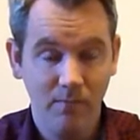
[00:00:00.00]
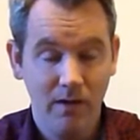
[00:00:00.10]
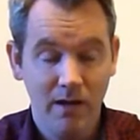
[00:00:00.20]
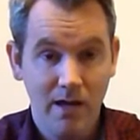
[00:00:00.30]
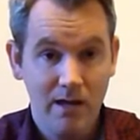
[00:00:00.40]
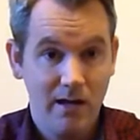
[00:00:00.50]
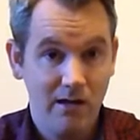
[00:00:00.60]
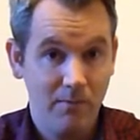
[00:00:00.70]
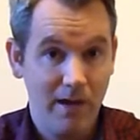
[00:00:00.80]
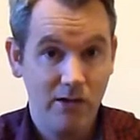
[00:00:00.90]
You need
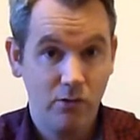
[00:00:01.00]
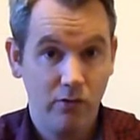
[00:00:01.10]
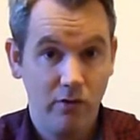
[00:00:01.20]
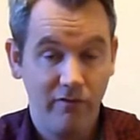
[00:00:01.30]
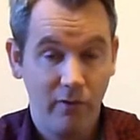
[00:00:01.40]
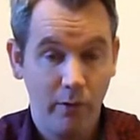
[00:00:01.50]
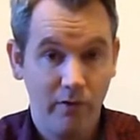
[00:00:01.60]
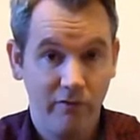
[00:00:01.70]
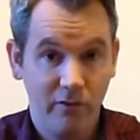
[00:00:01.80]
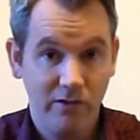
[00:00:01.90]
to make sure that you're
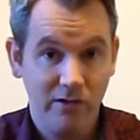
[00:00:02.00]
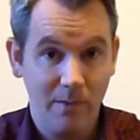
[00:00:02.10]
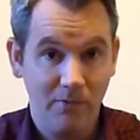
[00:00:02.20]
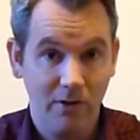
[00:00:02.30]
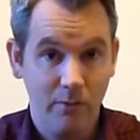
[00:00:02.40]
following Footy Tipster,